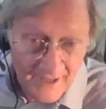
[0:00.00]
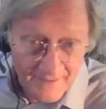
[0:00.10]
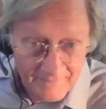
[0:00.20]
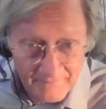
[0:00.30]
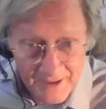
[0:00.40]

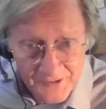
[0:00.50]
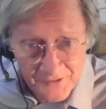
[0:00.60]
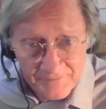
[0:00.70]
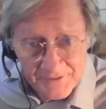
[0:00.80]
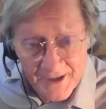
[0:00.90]
yeah
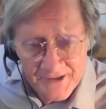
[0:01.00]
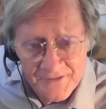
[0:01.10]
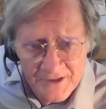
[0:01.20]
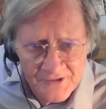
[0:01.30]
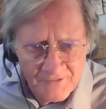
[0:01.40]
major science
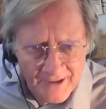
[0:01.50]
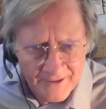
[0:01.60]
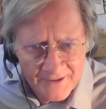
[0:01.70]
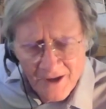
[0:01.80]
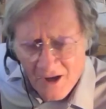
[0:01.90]
fiction
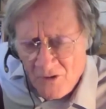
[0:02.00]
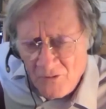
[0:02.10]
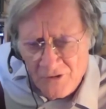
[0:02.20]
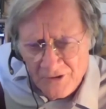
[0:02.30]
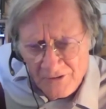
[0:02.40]
writer
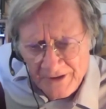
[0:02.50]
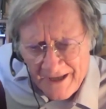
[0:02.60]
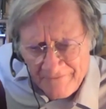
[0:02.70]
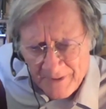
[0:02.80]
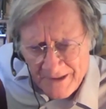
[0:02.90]
who could only
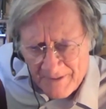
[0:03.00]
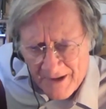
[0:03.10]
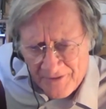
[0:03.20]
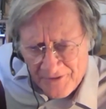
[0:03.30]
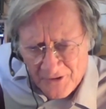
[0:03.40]
have been
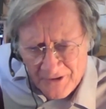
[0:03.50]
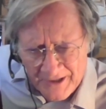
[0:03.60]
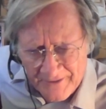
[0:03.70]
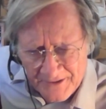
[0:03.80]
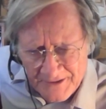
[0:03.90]
about
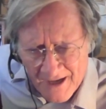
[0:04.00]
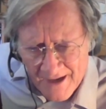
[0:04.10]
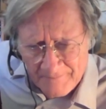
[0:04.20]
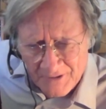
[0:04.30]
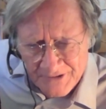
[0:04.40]
thirty at the
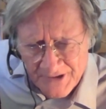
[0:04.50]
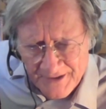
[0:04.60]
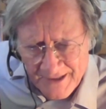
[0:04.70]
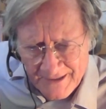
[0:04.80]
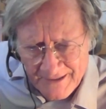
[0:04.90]
time, don't you
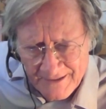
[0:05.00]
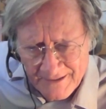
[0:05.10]
think?